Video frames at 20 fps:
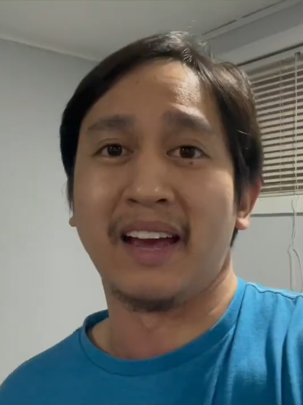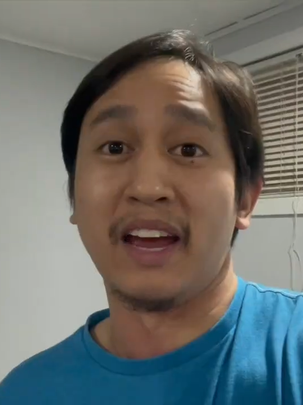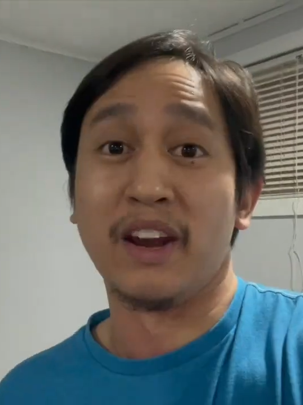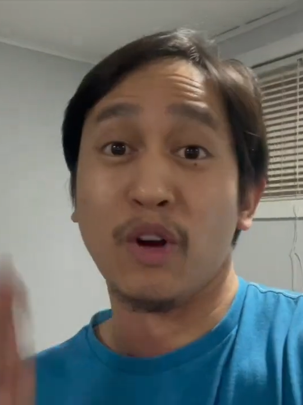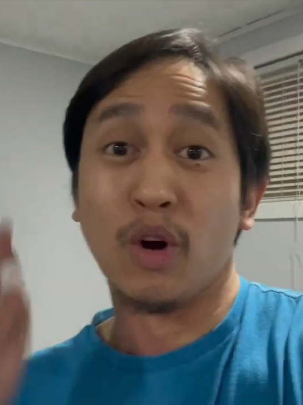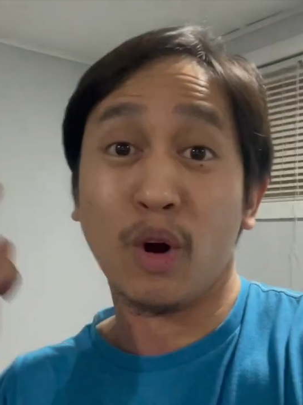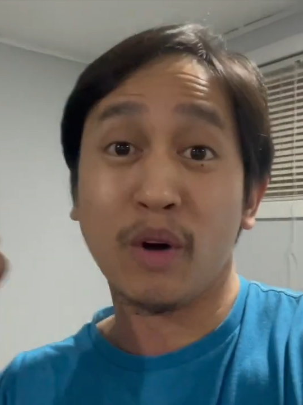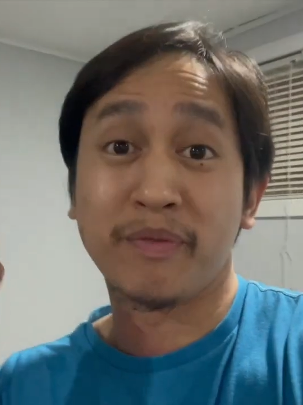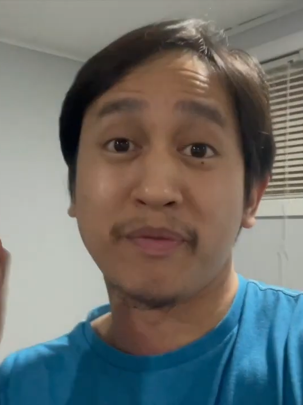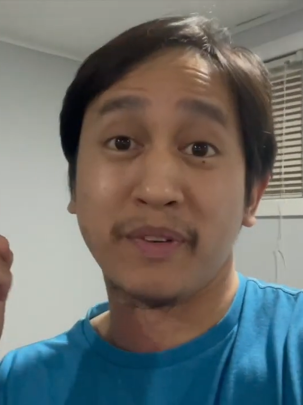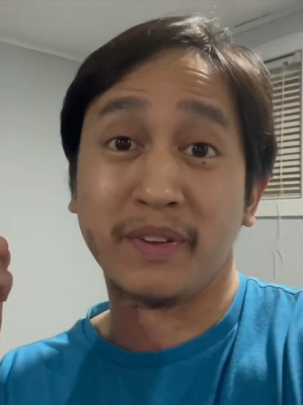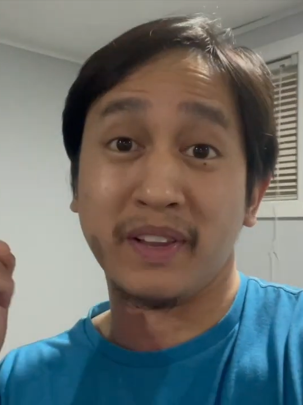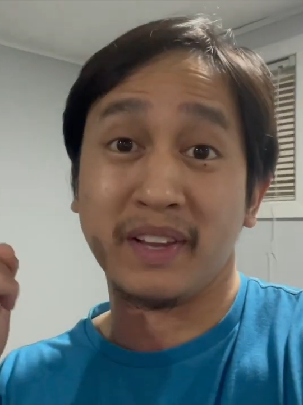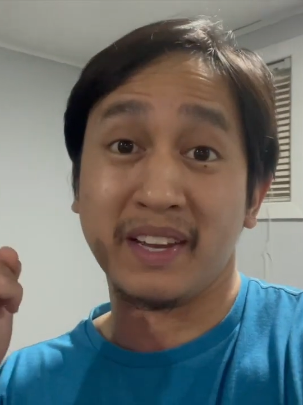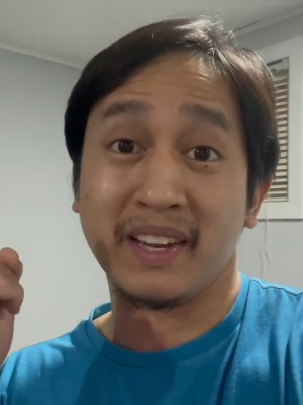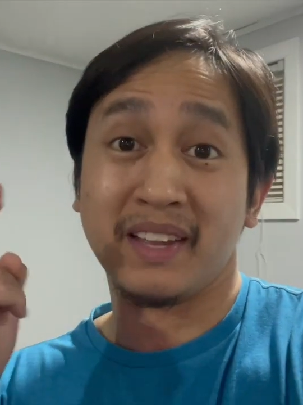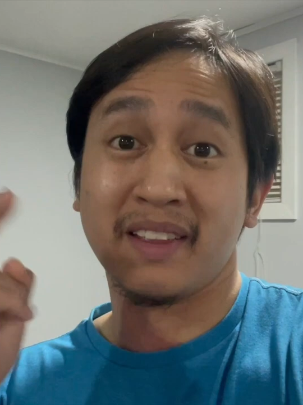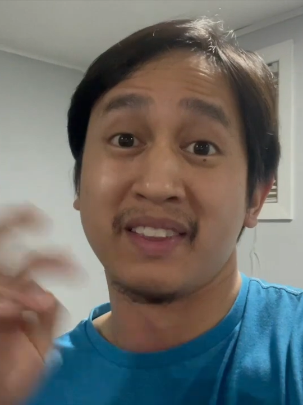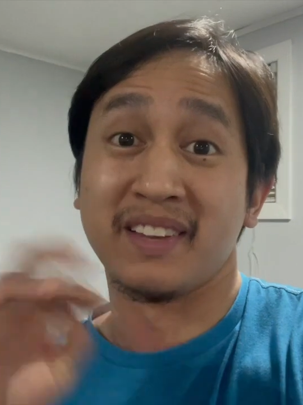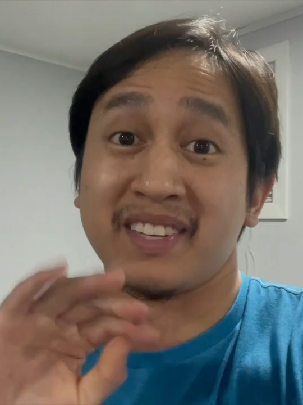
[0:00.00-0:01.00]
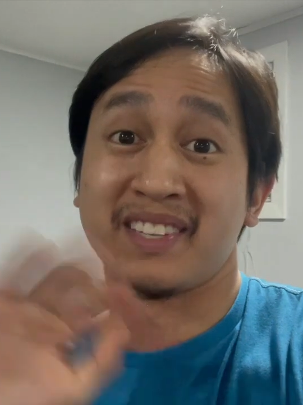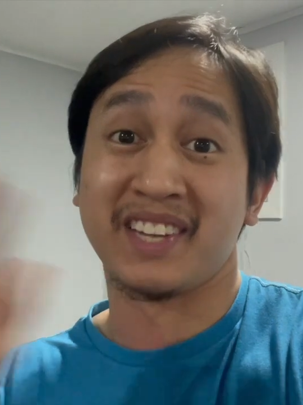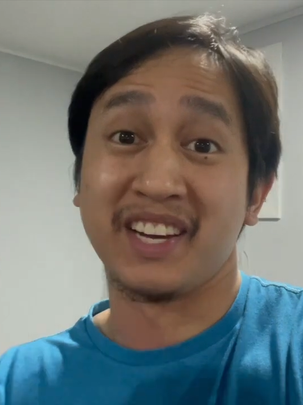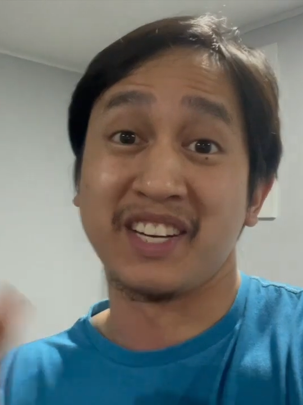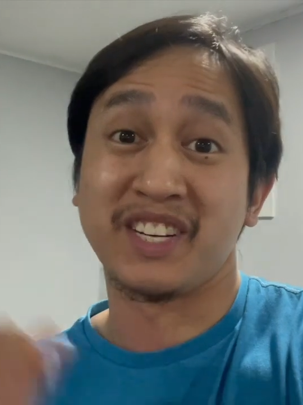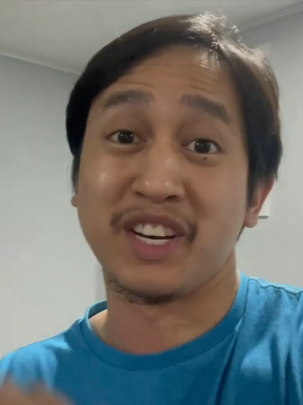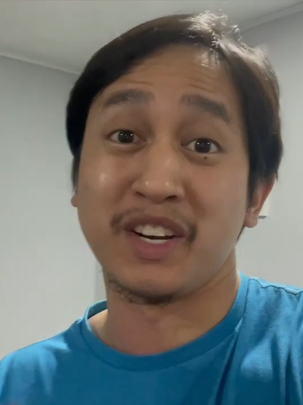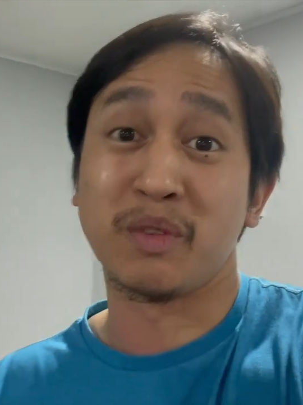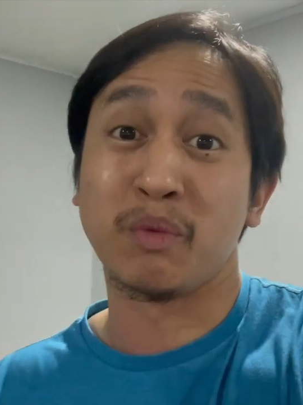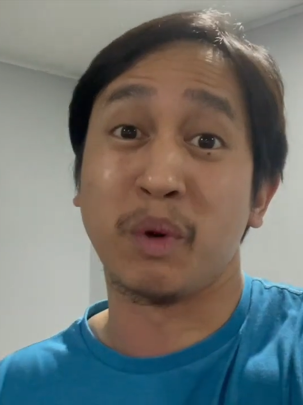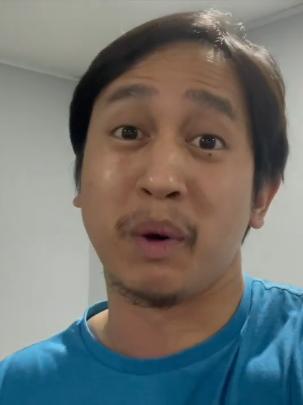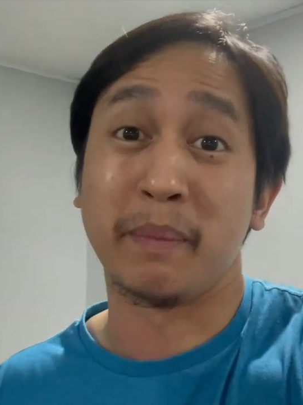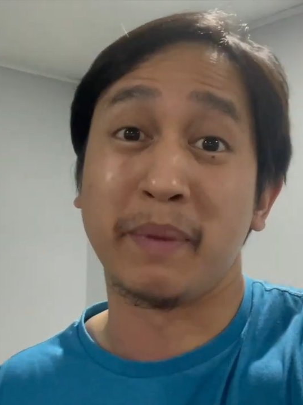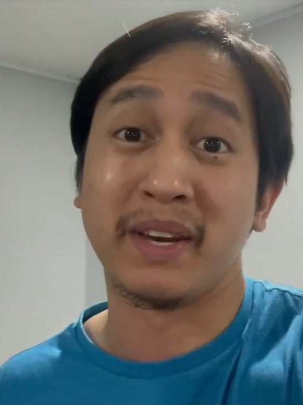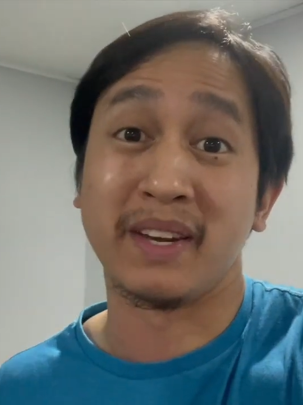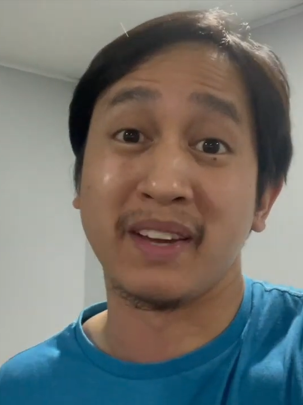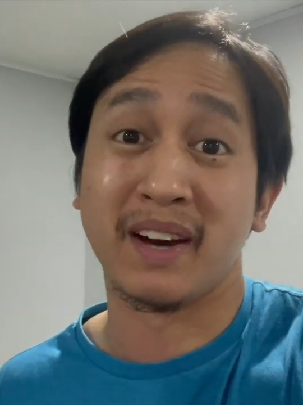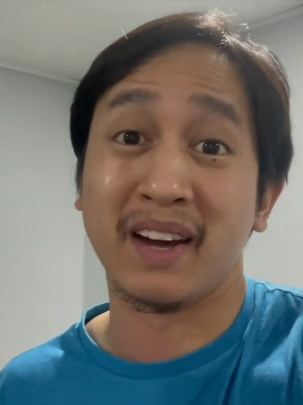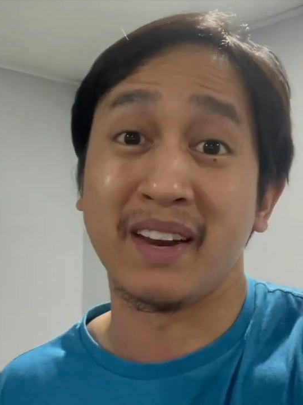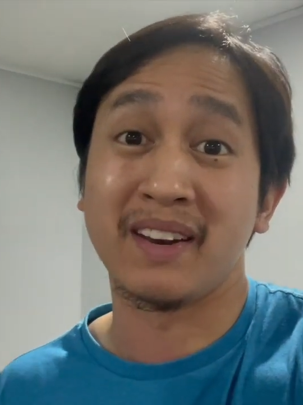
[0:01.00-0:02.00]
and hopefully this kitchen will be
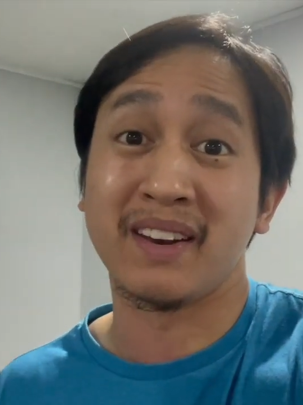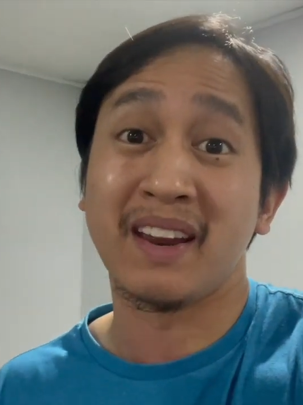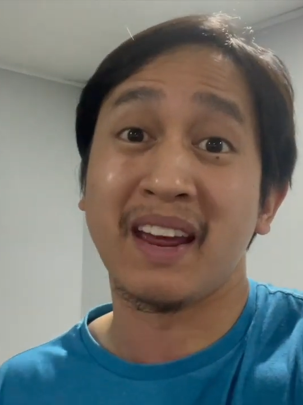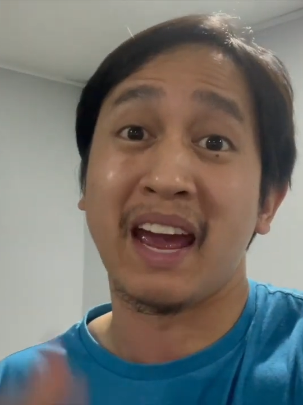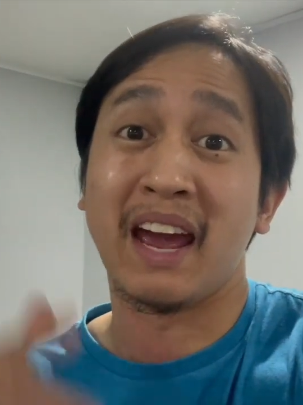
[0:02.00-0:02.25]
done